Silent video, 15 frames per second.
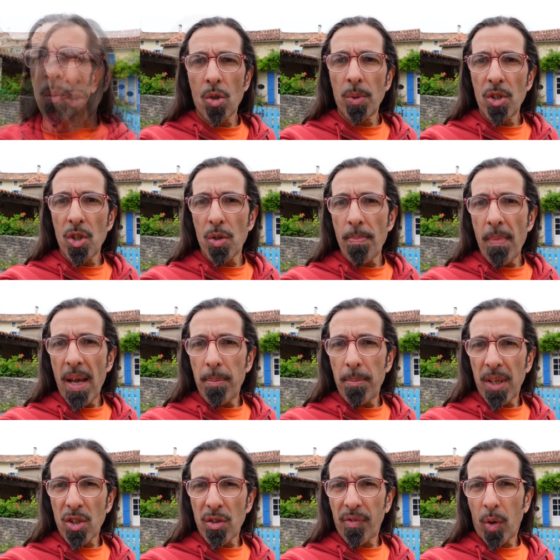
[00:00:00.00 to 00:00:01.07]
We just met
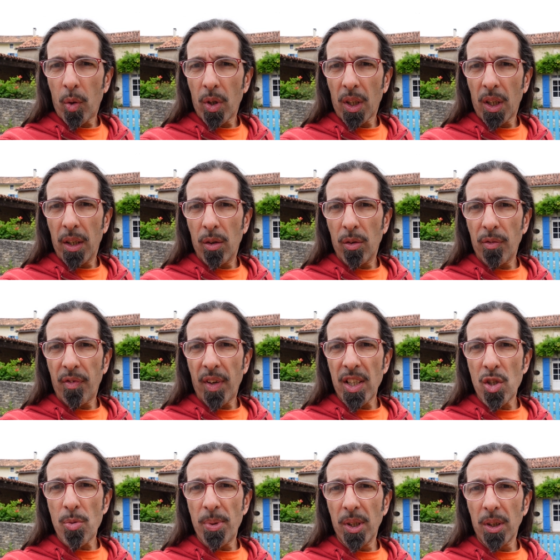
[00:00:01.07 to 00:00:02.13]
metaphorically on
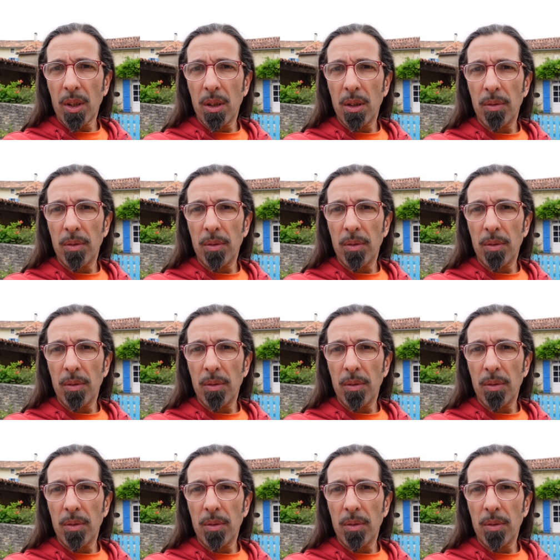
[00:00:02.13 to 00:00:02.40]
Facebook,